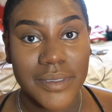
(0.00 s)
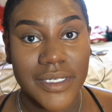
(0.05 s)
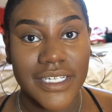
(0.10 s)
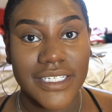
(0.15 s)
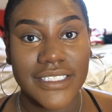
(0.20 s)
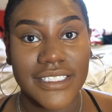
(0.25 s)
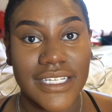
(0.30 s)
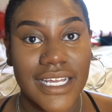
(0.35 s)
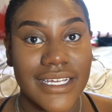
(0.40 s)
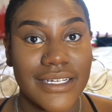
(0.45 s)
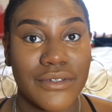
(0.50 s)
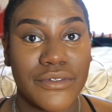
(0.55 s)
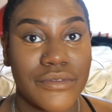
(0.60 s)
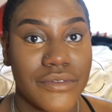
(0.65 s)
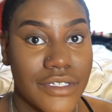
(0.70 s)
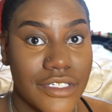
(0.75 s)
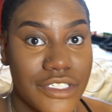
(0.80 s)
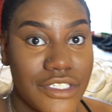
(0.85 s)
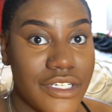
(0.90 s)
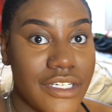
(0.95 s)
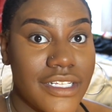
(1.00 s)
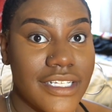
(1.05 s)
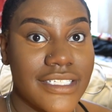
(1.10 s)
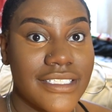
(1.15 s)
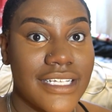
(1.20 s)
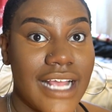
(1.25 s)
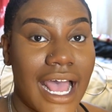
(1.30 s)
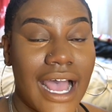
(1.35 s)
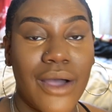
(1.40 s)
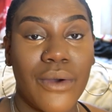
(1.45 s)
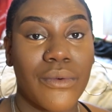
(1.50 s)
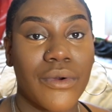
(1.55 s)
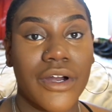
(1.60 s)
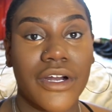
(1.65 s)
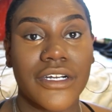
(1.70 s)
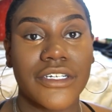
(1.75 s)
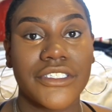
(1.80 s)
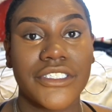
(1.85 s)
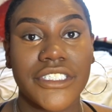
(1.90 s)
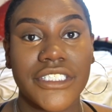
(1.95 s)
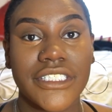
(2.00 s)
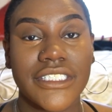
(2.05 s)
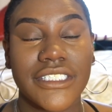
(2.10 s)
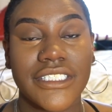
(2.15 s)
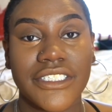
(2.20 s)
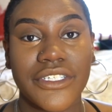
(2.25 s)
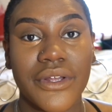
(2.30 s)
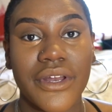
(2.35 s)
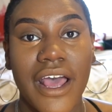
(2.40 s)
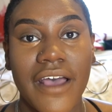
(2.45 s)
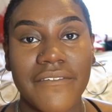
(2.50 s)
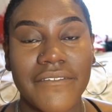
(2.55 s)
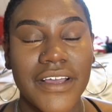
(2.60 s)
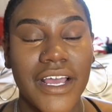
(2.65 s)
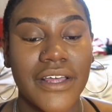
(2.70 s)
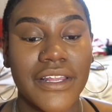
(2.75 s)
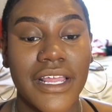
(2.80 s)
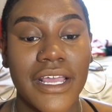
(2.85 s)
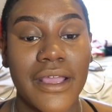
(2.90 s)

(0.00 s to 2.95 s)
because like to this hour she's still not found.